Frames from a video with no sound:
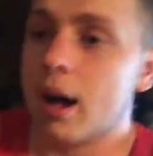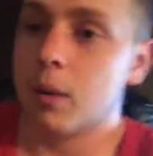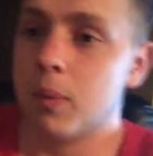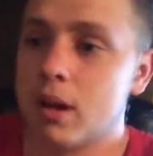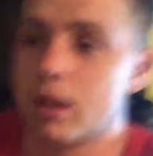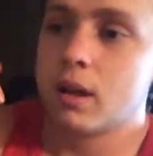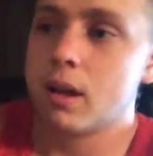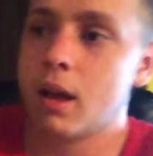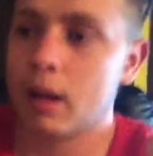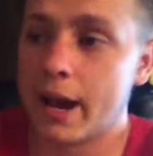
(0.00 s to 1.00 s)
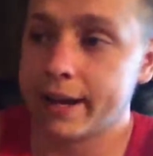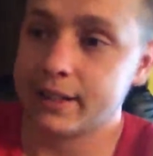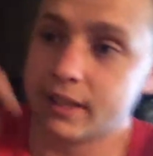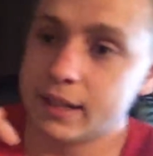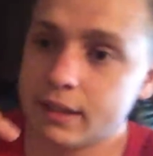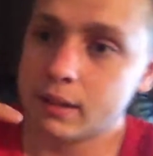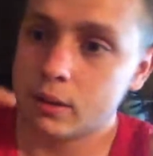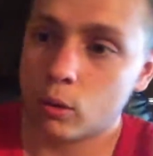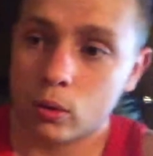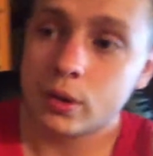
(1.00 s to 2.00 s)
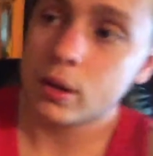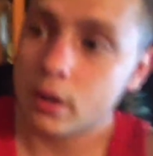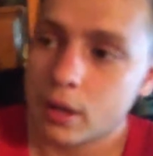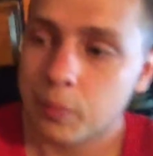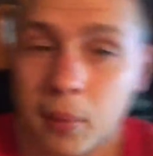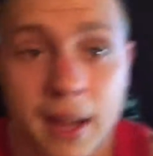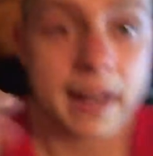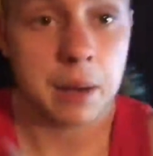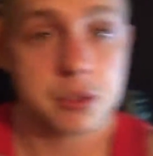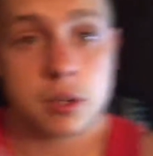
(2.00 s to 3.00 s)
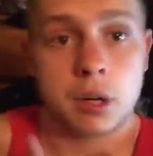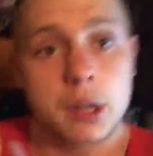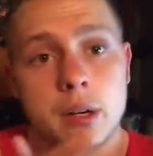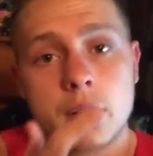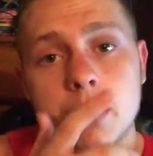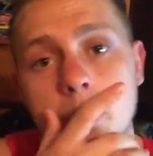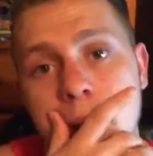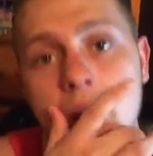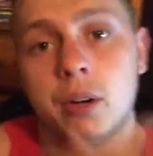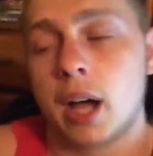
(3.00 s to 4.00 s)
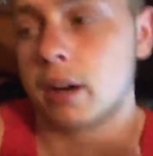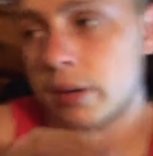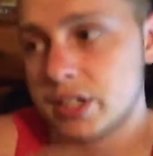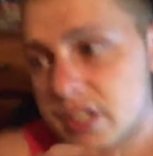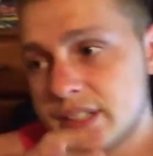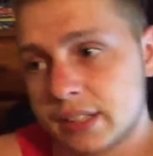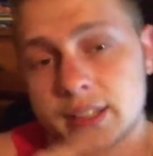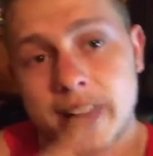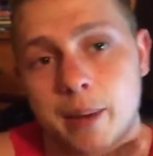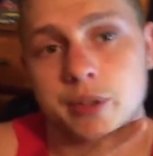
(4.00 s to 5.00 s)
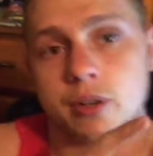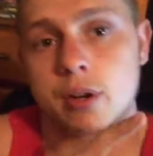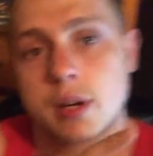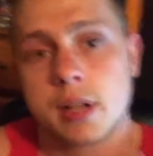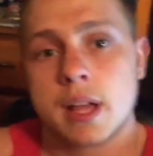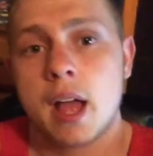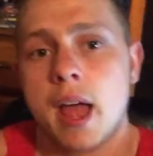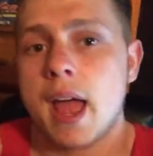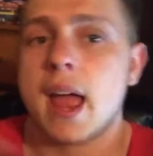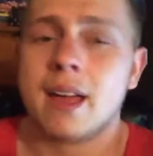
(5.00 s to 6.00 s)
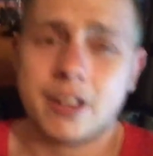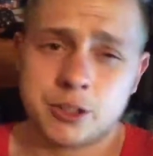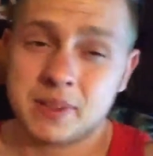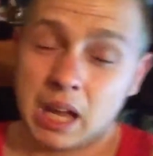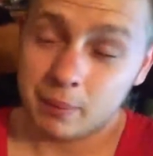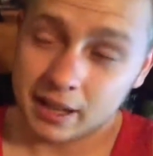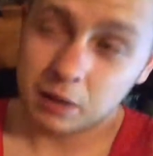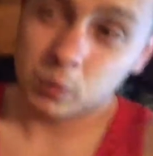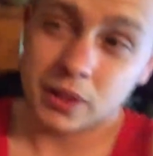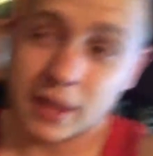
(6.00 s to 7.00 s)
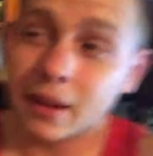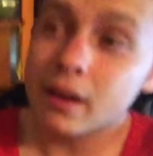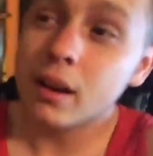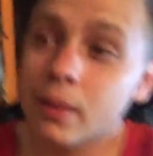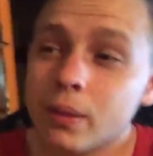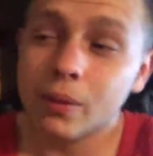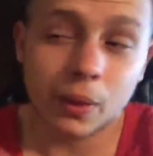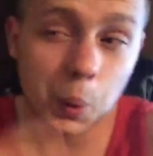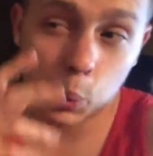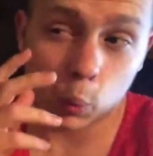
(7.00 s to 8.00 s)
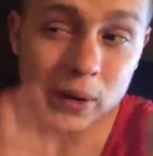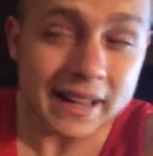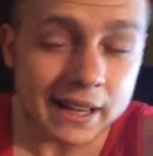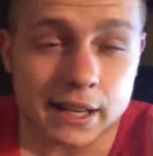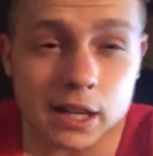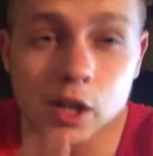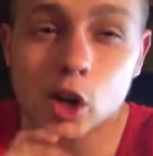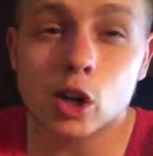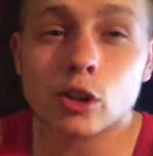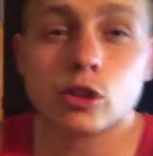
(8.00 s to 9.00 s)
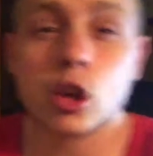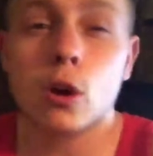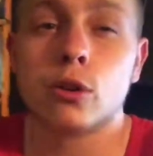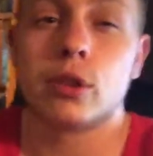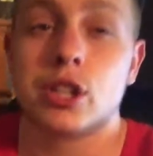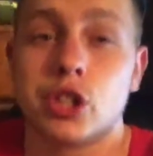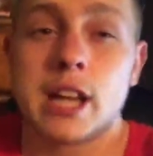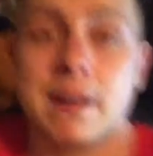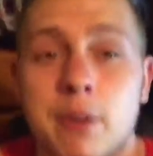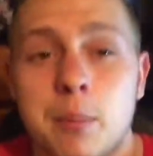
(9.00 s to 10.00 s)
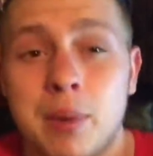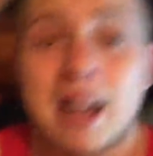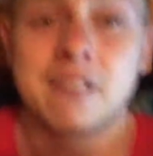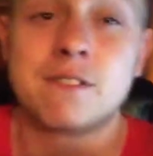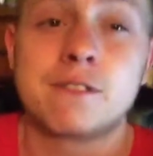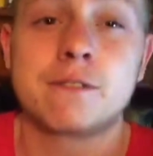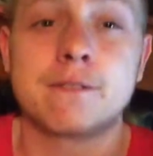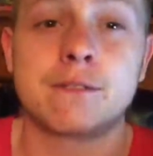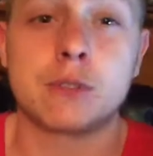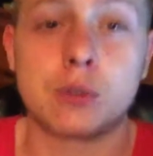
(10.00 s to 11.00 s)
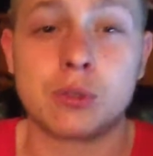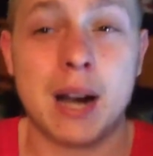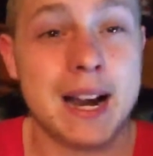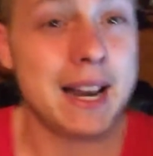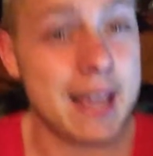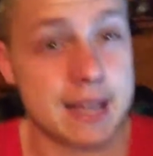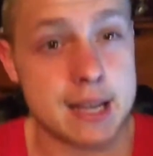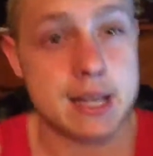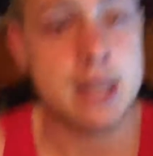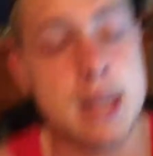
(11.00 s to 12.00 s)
I did order my capture card, my Elgato HD60 capture card, and I should be coming in within the week or so. So I should have it by Friday.